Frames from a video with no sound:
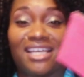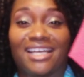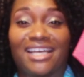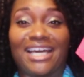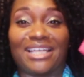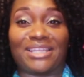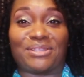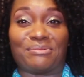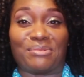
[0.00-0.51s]
I
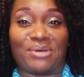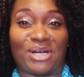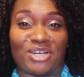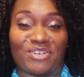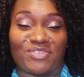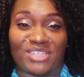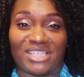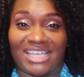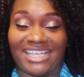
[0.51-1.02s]
got them all
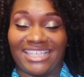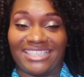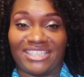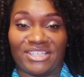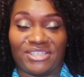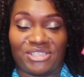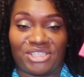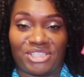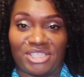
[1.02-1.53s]
for like
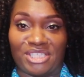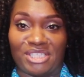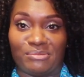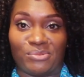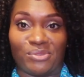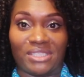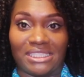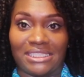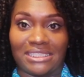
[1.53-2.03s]
dirt cheap,
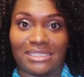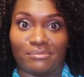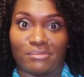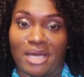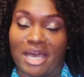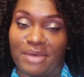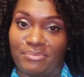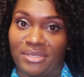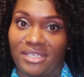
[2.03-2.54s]
or at least in
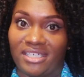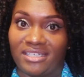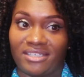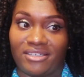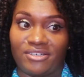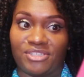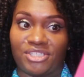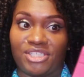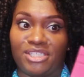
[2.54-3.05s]
my opinion,
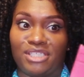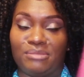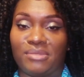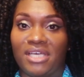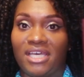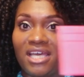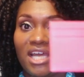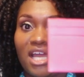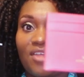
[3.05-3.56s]
dirt cheap.
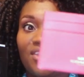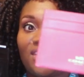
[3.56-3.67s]
I